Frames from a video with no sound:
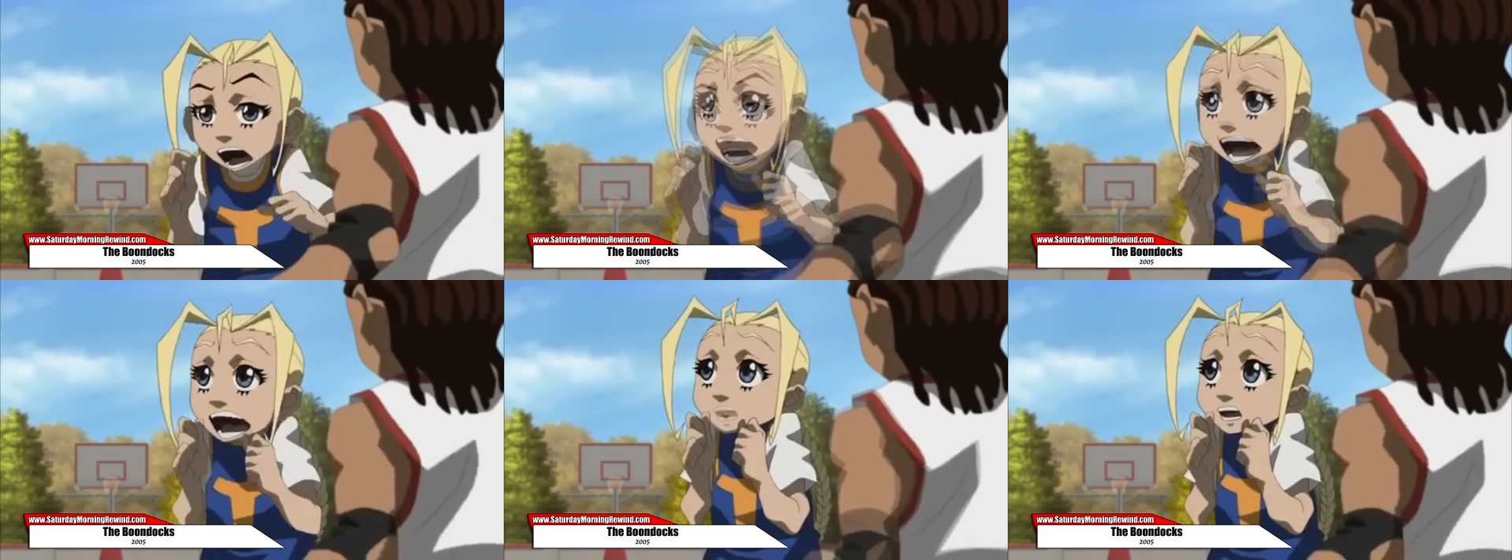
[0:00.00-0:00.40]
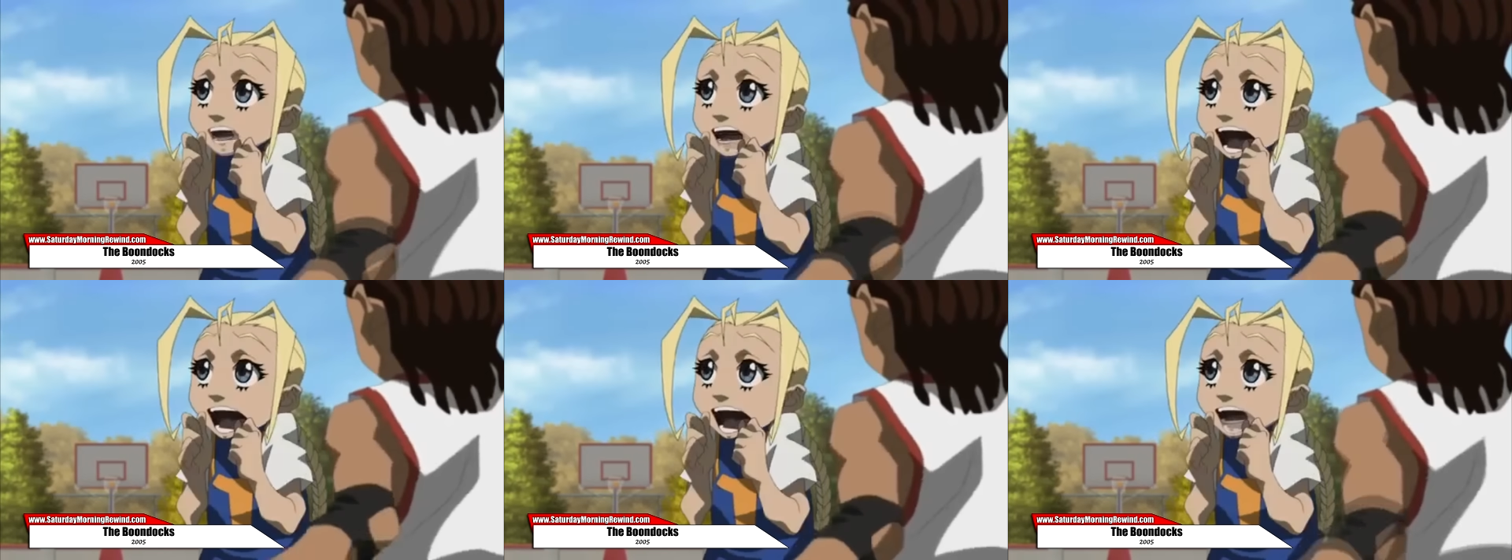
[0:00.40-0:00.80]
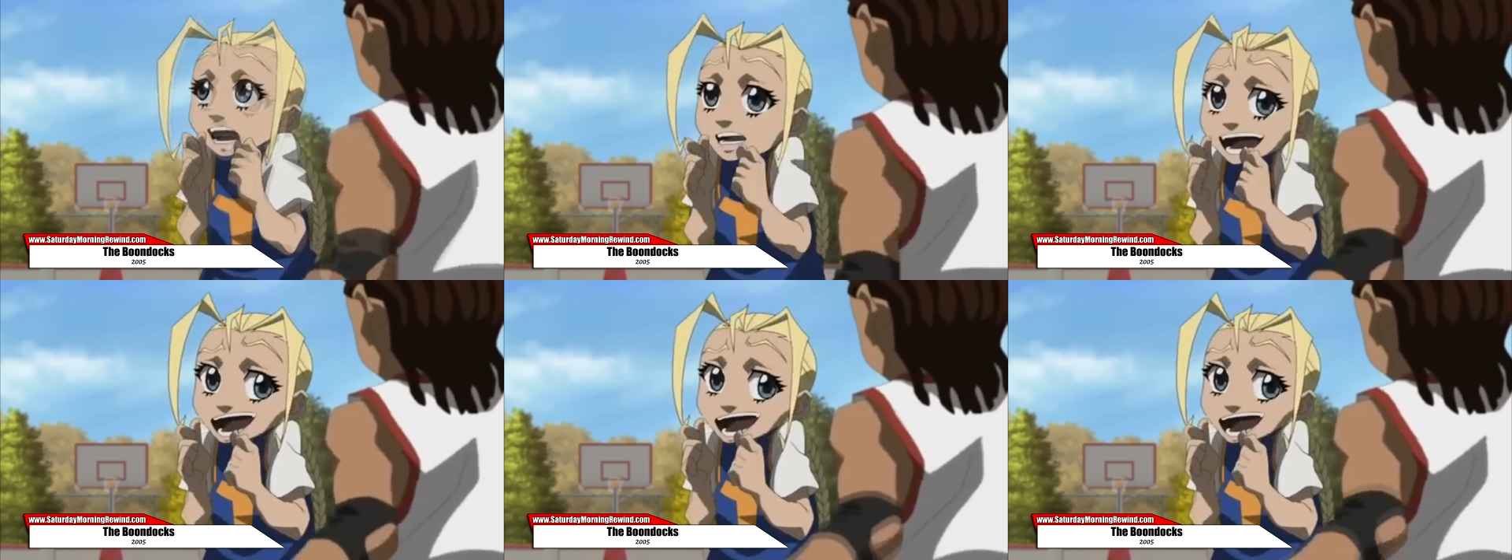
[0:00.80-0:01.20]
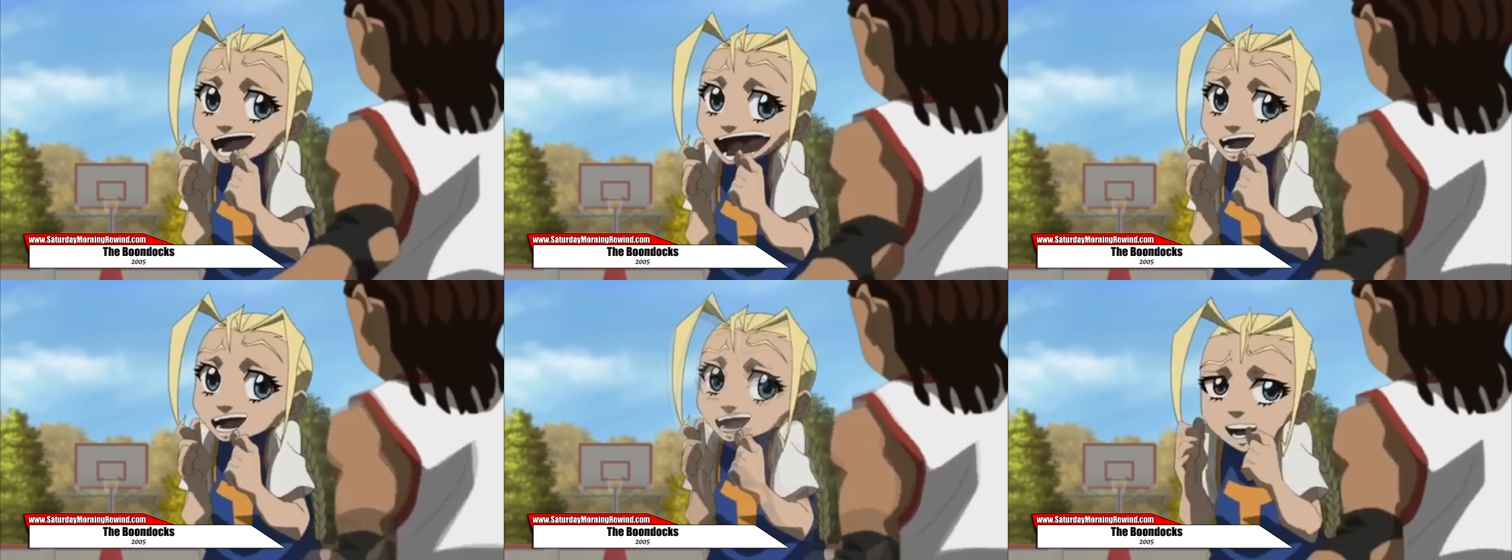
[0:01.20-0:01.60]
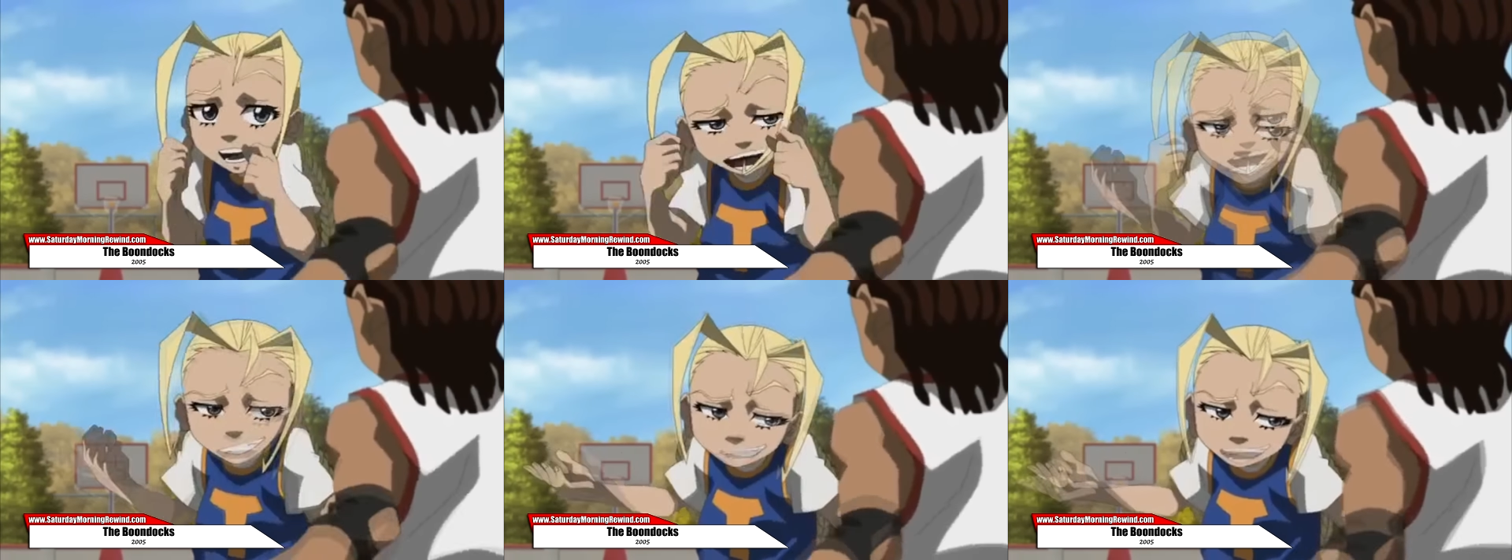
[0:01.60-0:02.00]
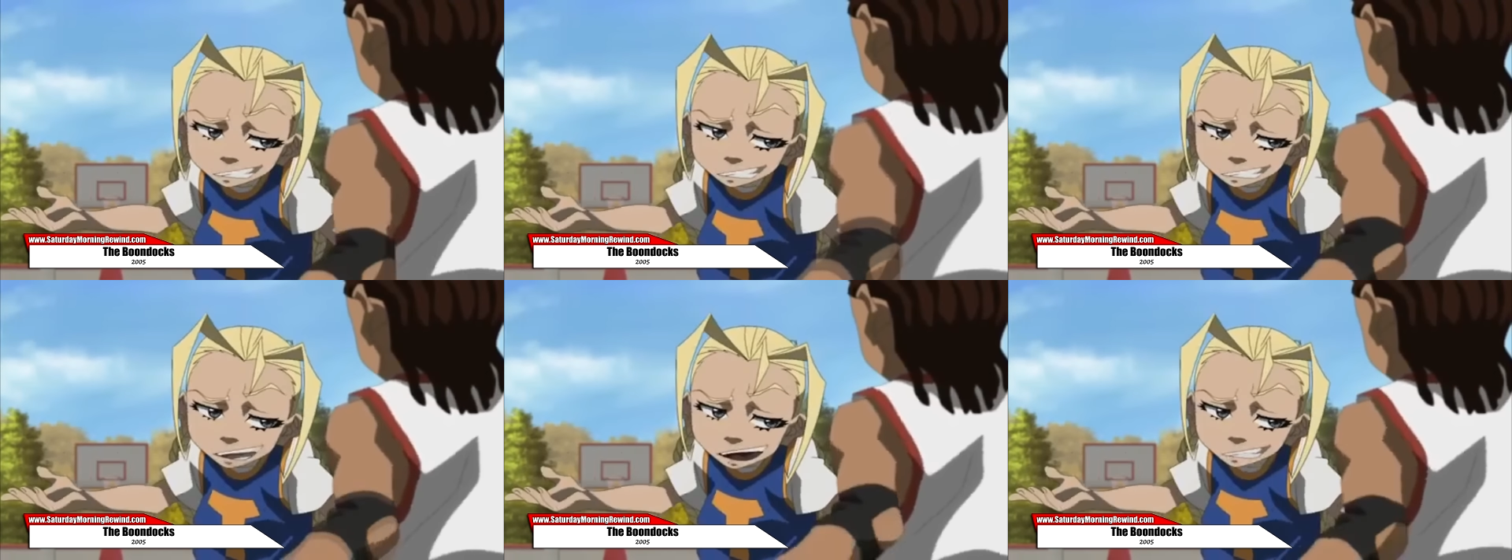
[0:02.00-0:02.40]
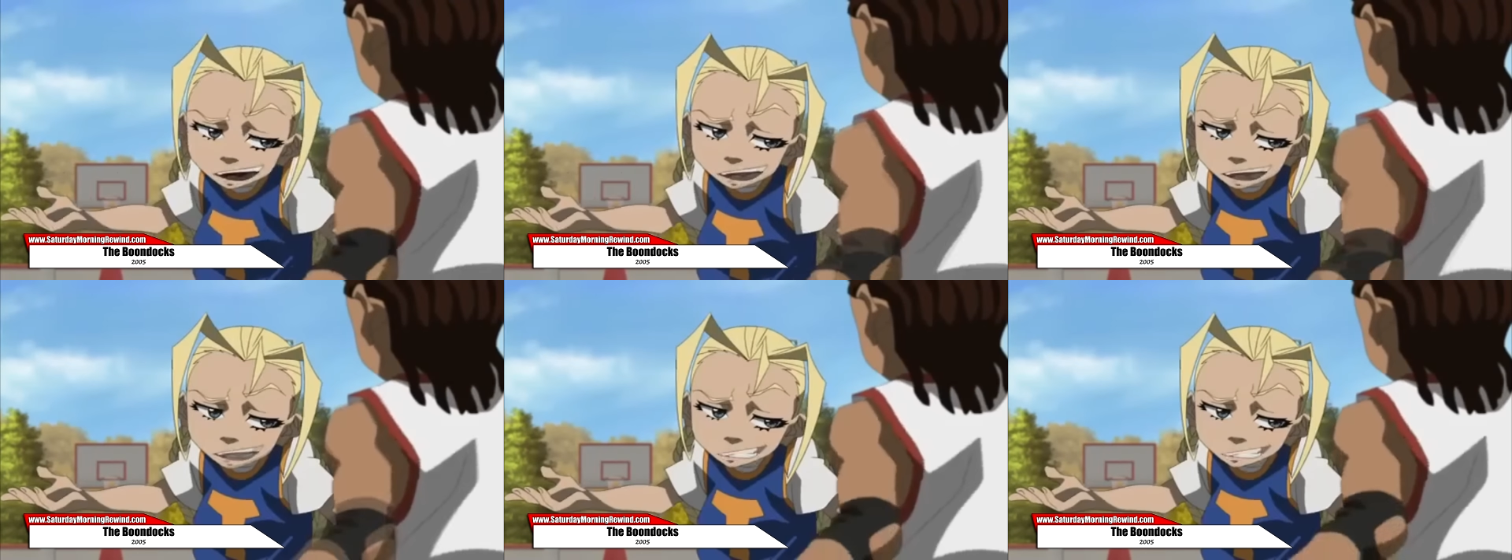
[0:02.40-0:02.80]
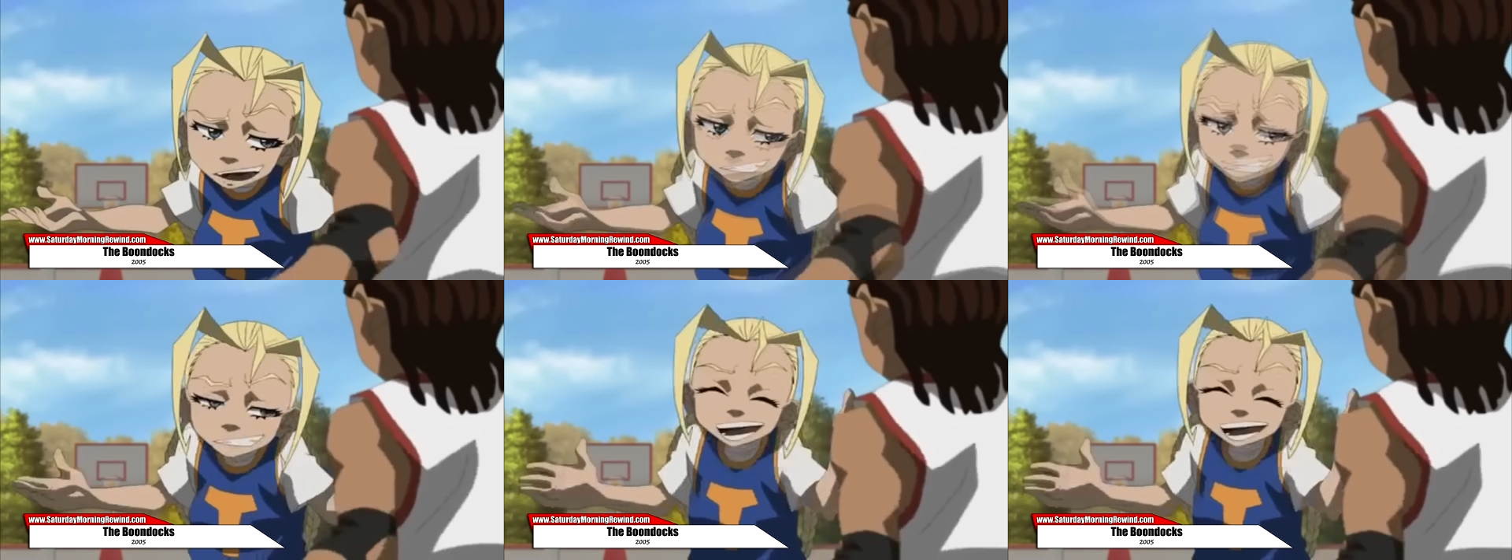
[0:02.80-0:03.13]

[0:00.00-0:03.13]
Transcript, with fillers: I'm scared now. You're not gonna cry now, are you?